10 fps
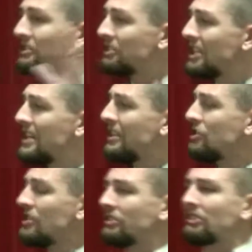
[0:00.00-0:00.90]
They see
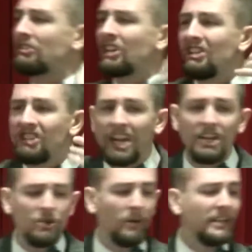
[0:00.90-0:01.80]
that Jesus is
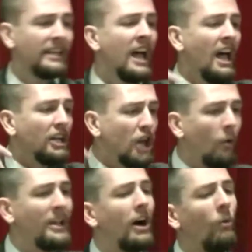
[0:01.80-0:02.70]
continually going